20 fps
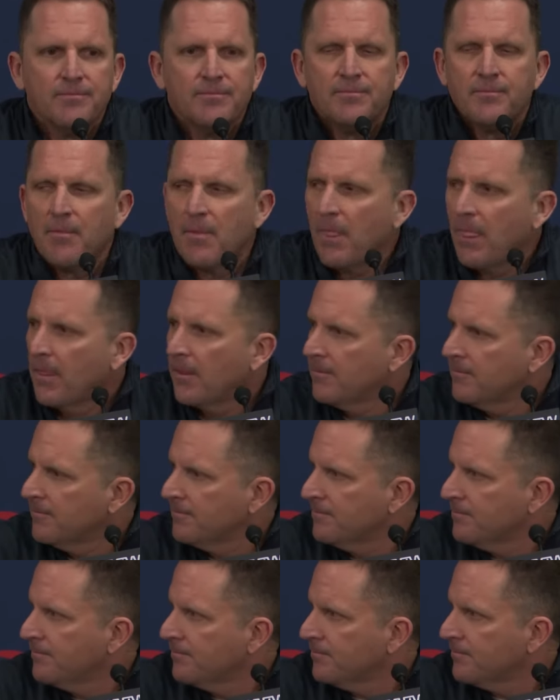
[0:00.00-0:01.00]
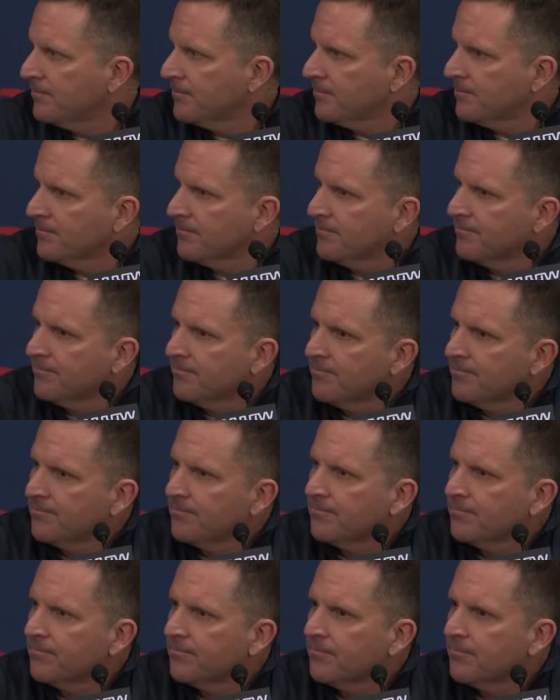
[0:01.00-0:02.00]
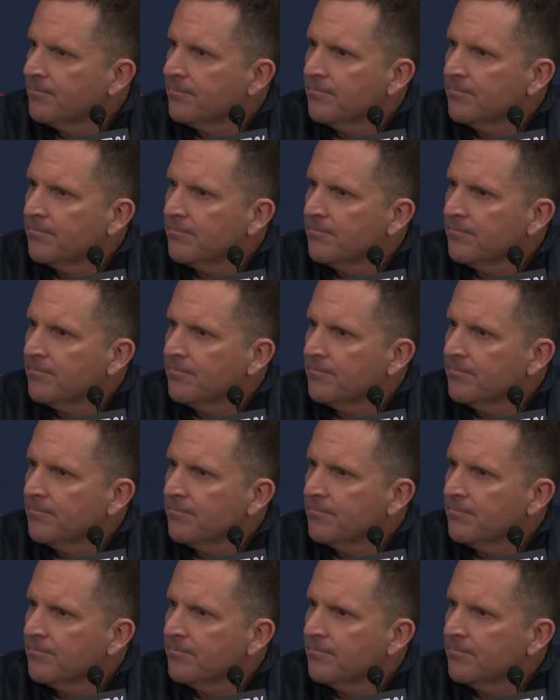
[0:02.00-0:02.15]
Nobody speaks.